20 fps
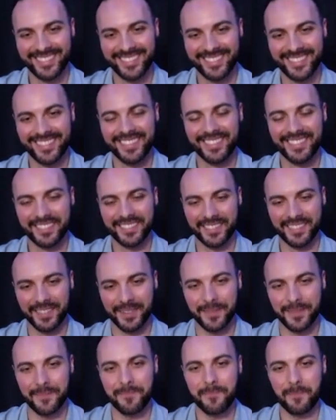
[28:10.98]

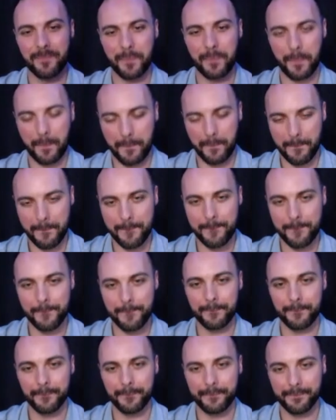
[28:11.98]

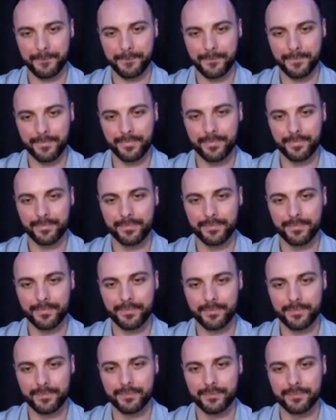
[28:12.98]

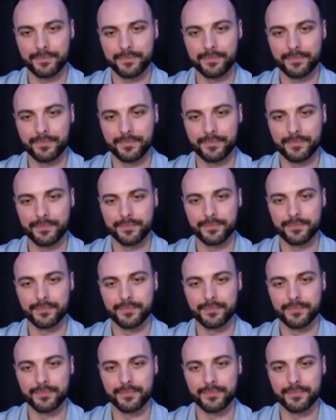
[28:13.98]
[no speech]